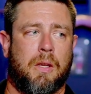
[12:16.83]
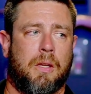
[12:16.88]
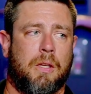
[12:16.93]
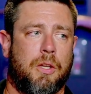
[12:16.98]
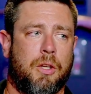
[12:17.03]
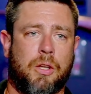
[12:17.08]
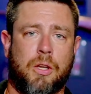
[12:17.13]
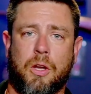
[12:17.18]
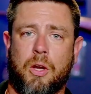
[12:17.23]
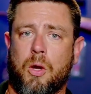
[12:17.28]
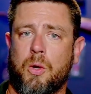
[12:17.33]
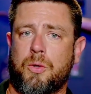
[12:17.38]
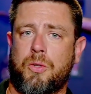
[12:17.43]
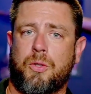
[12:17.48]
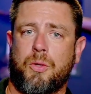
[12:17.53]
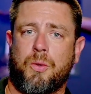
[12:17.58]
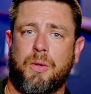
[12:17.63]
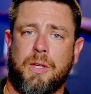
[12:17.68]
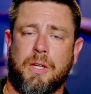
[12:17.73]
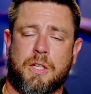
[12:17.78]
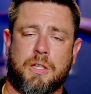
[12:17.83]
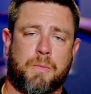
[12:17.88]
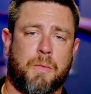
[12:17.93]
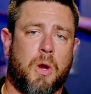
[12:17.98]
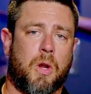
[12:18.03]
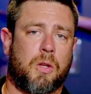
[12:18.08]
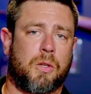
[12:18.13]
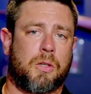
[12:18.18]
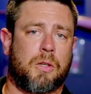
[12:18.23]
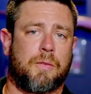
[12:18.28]
you can go to the
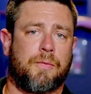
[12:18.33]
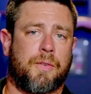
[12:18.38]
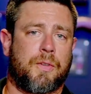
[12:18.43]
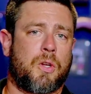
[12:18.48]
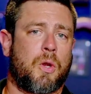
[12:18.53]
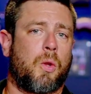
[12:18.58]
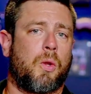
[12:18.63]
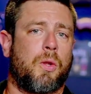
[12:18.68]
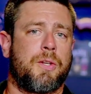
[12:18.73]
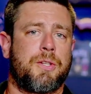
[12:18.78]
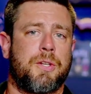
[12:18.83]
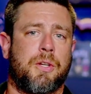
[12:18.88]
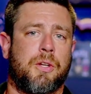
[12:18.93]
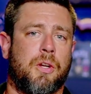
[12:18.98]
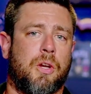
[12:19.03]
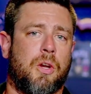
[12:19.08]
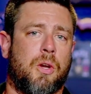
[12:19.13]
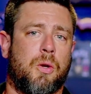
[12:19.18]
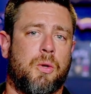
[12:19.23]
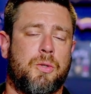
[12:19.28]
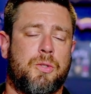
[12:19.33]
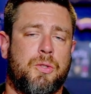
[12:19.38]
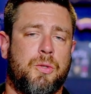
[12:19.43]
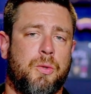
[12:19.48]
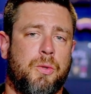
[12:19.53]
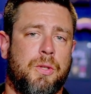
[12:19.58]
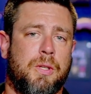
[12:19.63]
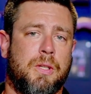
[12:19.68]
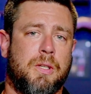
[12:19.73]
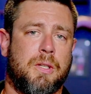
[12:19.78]
smaller Vitolas, you can go
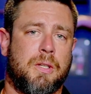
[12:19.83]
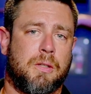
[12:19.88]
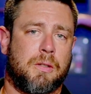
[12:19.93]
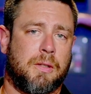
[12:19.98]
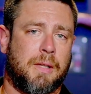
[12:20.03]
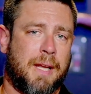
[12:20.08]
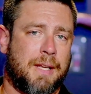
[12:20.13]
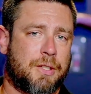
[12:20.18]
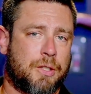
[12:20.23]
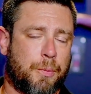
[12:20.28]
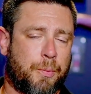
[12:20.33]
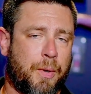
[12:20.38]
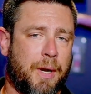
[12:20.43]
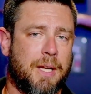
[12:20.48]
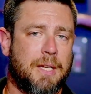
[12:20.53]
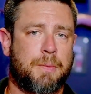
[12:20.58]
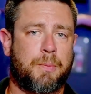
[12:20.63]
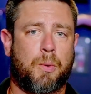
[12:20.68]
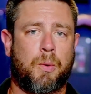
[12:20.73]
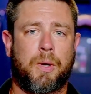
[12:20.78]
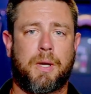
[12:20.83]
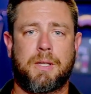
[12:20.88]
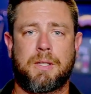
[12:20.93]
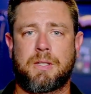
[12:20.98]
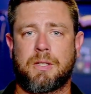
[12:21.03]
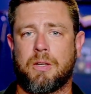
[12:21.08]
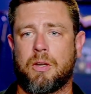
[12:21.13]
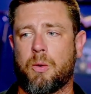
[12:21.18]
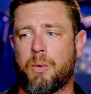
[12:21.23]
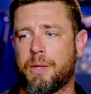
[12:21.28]
to the lesser price
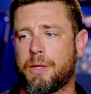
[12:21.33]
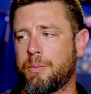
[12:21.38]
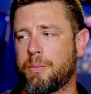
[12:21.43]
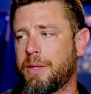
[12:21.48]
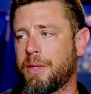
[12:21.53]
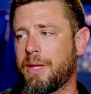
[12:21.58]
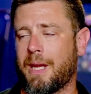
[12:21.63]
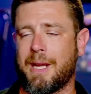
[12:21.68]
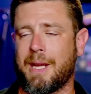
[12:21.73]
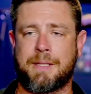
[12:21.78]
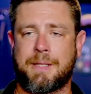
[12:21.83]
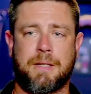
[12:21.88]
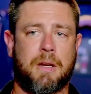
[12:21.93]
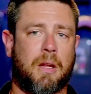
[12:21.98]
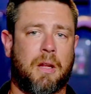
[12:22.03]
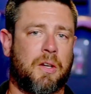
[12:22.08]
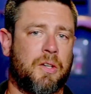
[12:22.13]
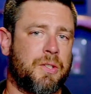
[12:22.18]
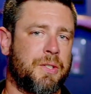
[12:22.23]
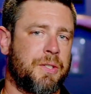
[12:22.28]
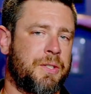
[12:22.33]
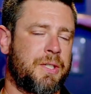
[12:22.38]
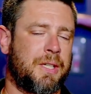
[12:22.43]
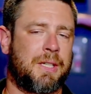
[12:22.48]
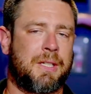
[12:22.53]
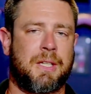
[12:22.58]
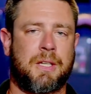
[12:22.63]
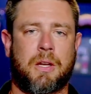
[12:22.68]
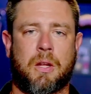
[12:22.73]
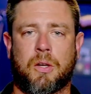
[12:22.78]
points, you know, whether it be the $18 or
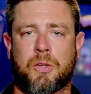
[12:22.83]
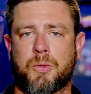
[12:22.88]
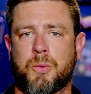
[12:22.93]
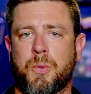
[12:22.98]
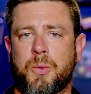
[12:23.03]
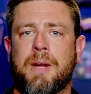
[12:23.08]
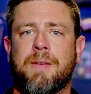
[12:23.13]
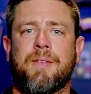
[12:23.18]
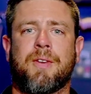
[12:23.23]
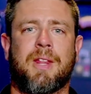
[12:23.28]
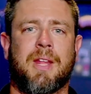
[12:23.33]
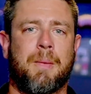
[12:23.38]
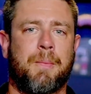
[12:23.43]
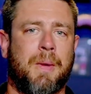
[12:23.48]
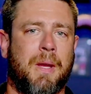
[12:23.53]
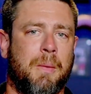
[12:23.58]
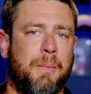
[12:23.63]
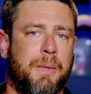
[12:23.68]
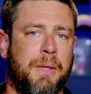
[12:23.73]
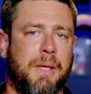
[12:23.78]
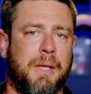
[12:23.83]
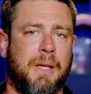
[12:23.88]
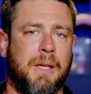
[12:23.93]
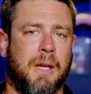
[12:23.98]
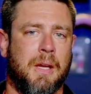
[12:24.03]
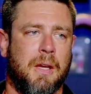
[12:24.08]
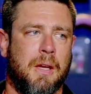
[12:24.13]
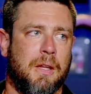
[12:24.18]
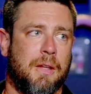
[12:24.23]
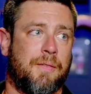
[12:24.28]
$16, whatever they may be,
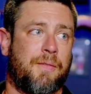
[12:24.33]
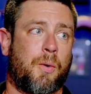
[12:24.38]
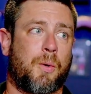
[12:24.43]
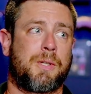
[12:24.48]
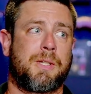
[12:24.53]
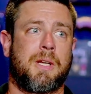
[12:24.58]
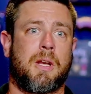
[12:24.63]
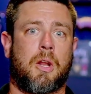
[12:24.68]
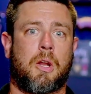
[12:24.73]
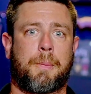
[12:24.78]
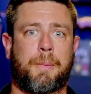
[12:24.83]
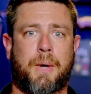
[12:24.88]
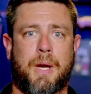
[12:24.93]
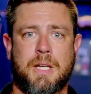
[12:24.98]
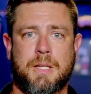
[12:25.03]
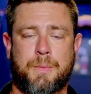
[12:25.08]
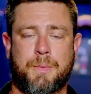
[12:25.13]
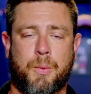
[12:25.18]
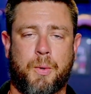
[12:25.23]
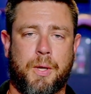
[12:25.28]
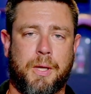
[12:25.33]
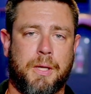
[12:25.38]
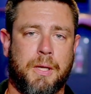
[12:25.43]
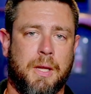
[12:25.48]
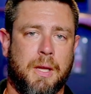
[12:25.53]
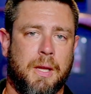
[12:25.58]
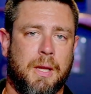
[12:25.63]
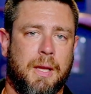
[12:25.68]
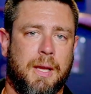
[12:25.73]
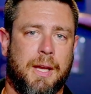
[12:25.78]
the $14 price point.
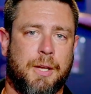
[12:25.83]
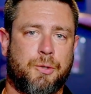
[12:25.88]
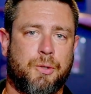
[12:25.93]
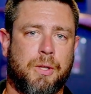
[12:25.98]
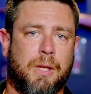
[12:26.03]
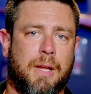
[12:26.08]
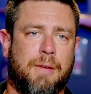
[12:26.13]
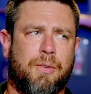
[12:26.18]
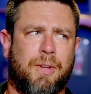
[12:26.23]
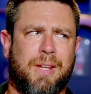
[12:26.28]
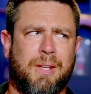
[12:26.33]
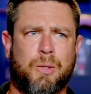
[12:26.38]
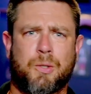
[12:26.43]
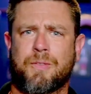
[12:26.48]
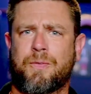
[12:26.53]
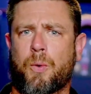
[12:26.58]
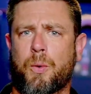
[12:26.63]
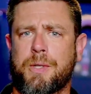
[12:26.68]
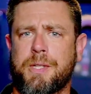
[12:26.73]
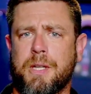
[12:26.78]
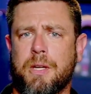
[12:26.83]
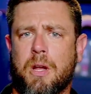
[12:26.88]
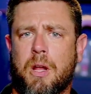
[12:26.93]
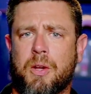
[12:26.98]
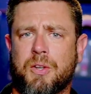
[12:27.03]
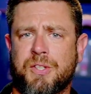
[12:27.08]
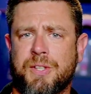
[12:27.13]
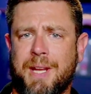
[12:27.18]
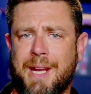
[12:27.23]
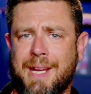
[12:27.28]
Entry level, I think, was
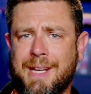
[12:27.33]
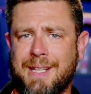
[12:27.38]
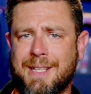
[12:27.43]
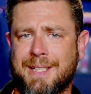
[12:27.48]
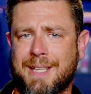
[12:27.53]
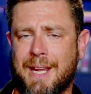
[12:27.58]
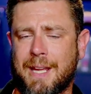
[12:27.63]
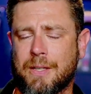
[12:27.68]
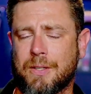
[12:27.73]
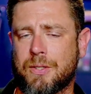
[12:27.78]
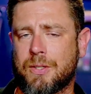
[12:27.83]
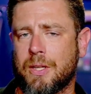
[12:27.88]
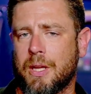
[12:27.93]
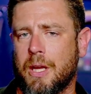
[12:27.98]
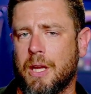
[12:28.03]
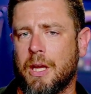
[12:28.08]
$14.80.